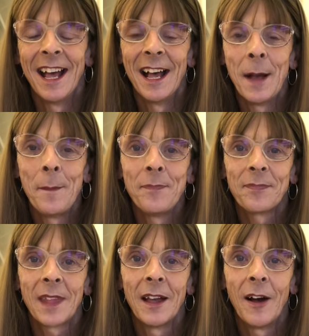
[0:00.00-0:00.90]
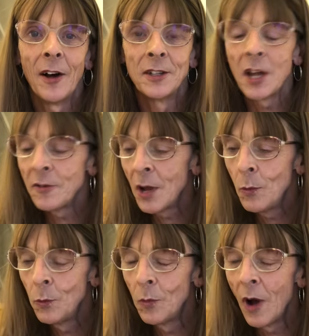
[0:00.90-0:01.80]
Um, I don't know,
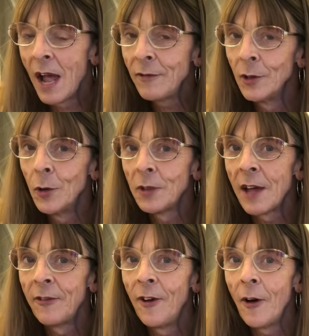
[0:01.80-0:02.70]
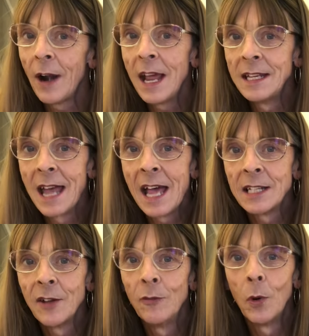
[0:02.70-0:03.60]
I haven't looked that far ahead as of